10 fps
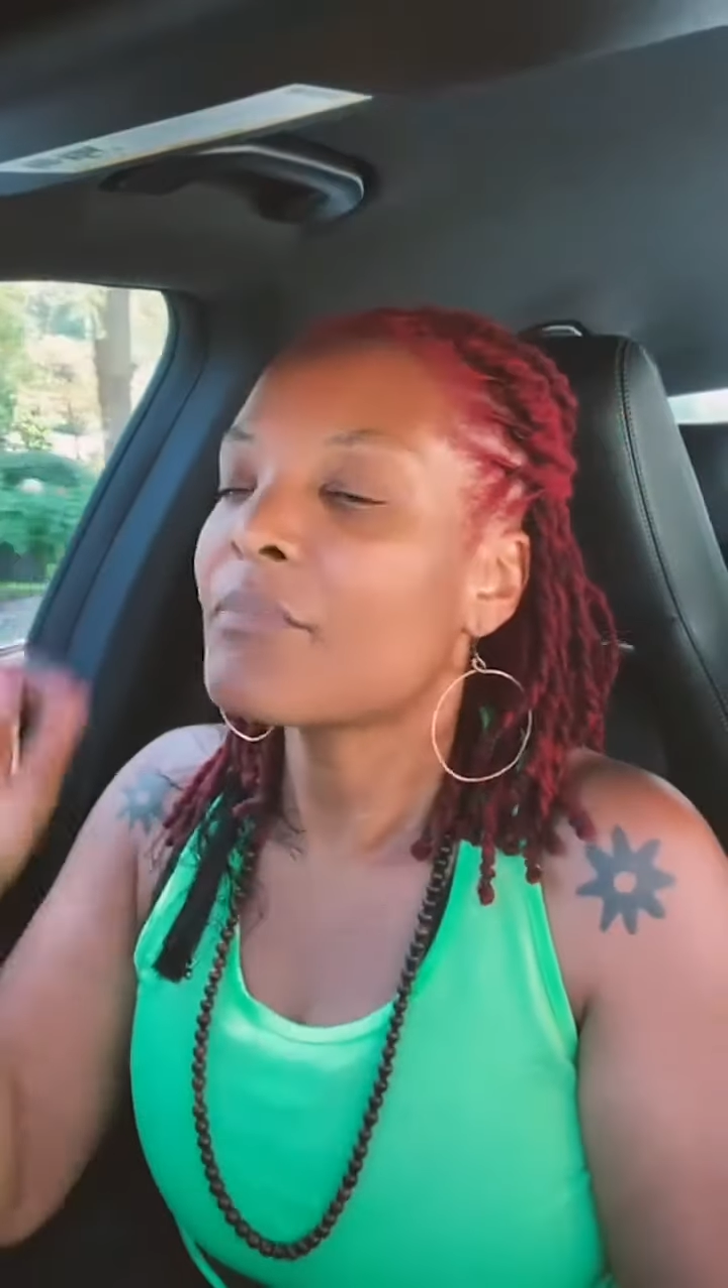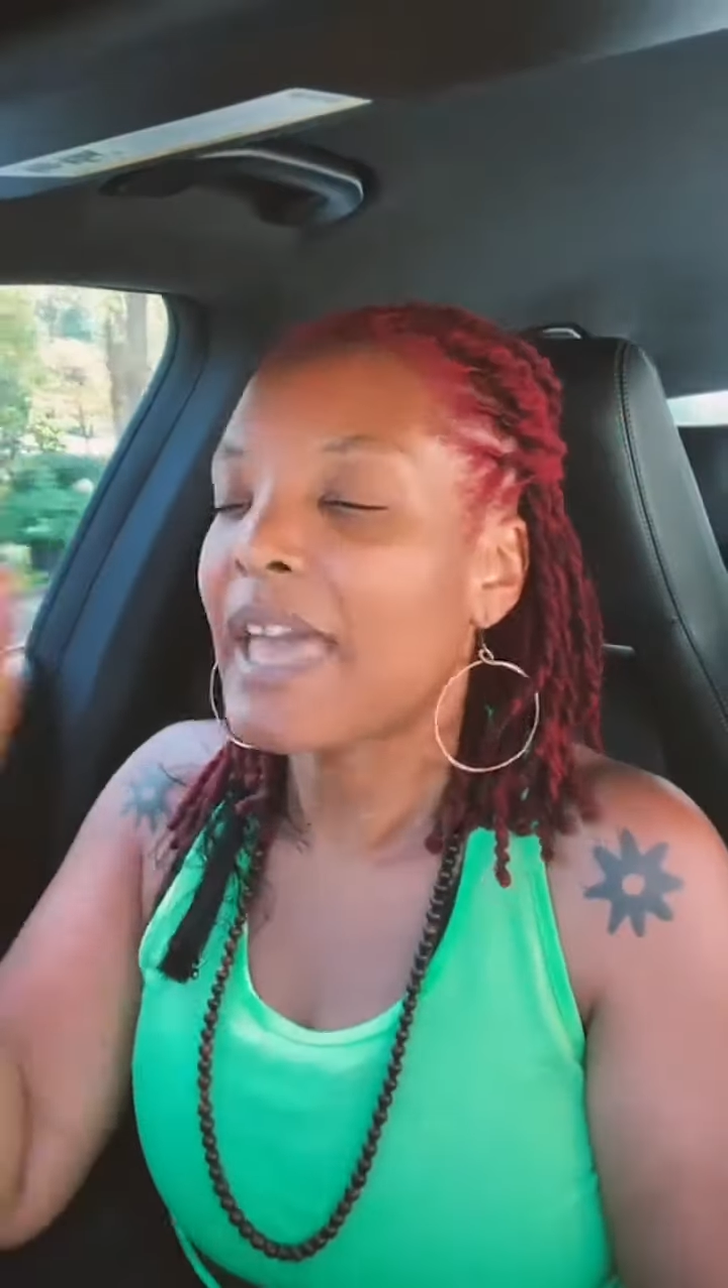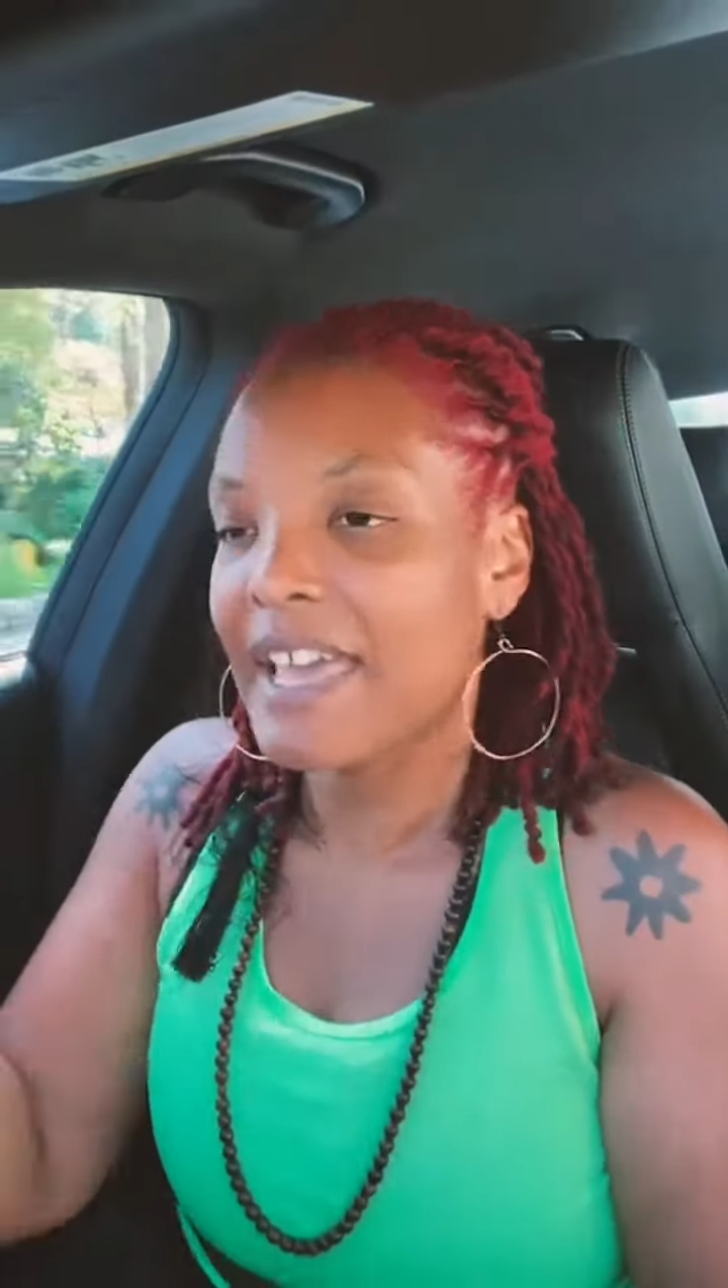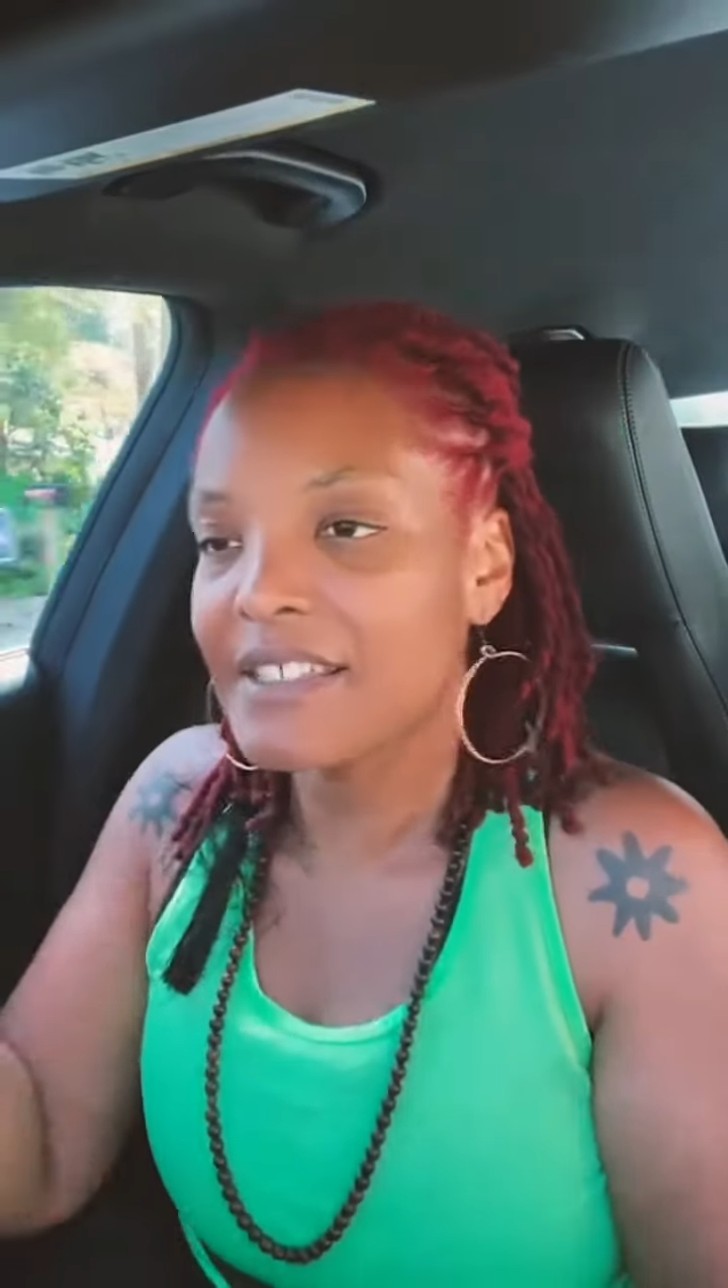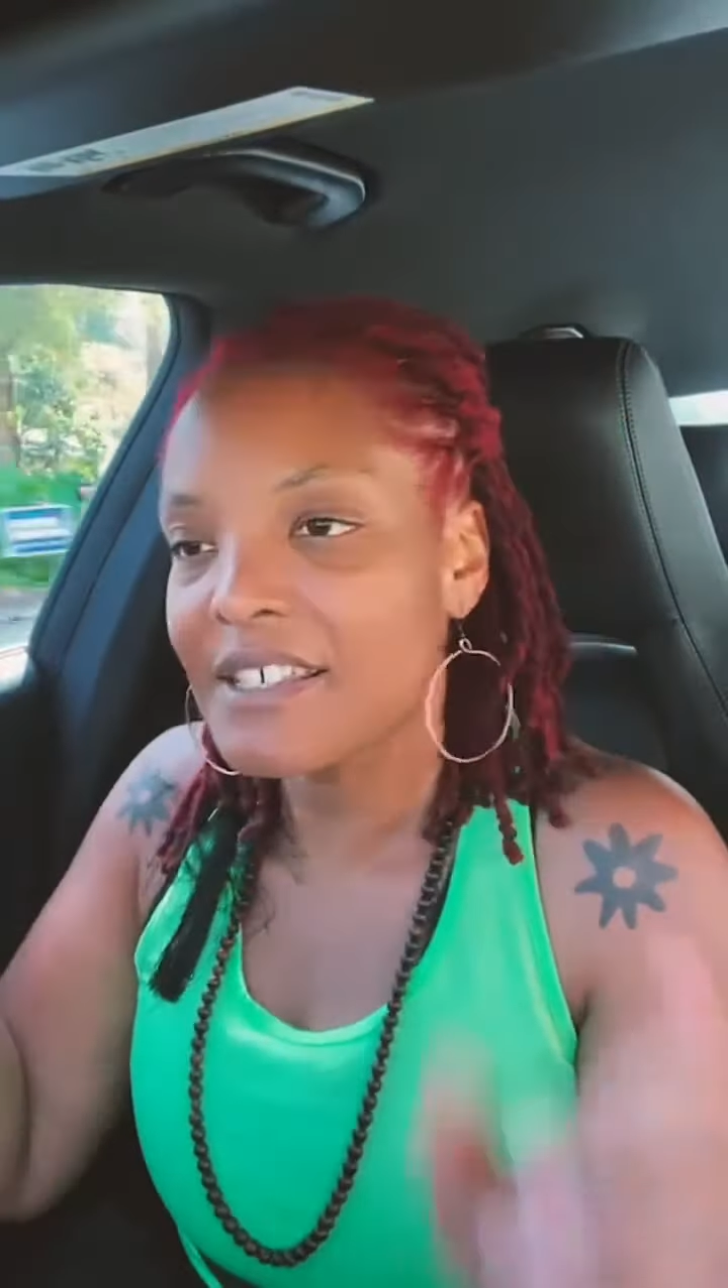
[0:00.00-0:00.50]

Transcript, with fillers: past